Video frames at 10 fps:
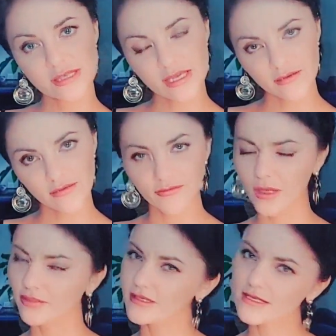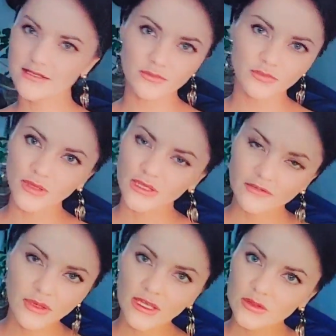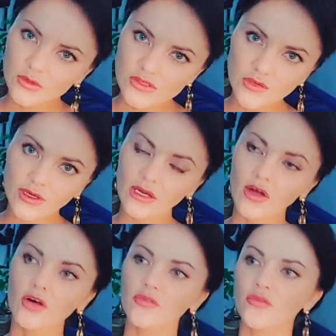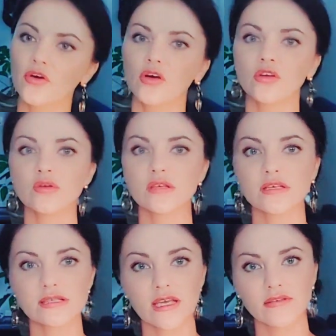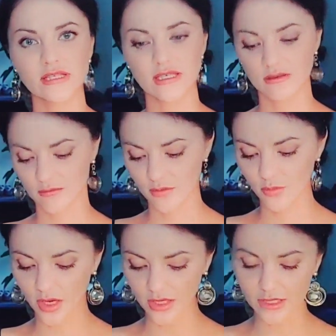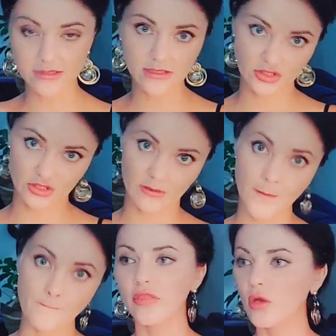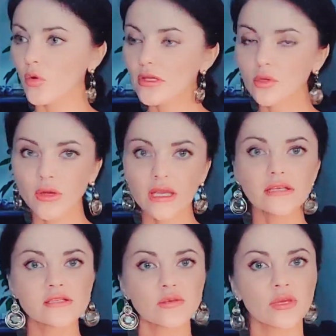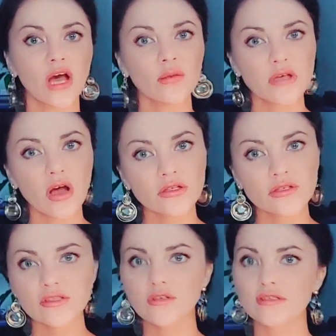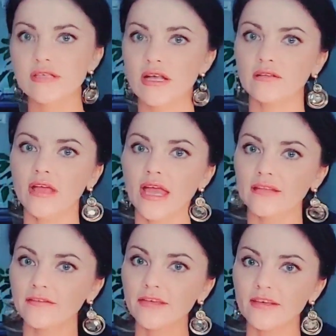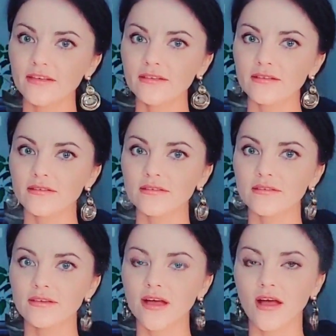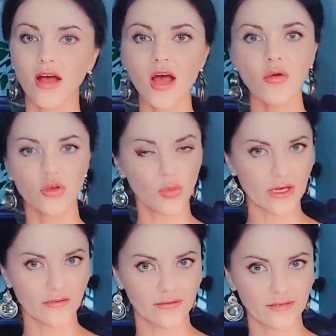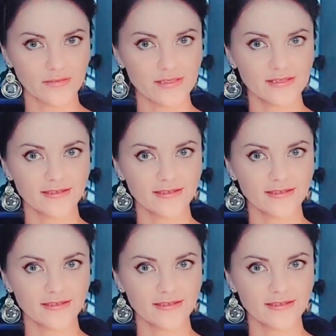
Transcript: safe. But this is, believe me, illusory of uh, your safety body condition. The only way is to become doctor to yourself and feel how your body feels.